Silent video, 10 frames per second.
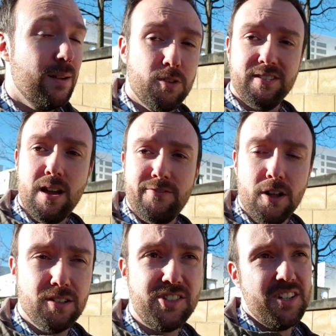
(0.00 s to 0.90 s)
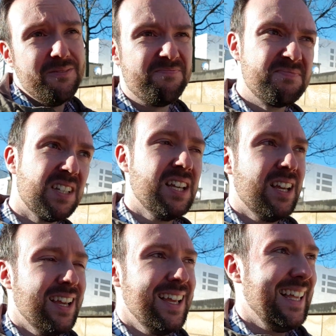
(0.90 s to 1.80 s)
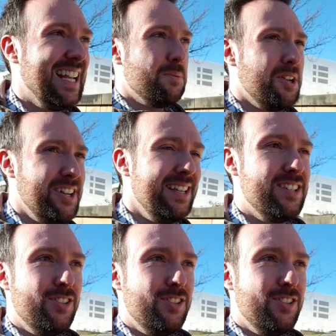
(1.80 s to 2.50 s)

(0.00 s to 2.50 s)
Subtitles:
it wasn't their fault, so it is what it is.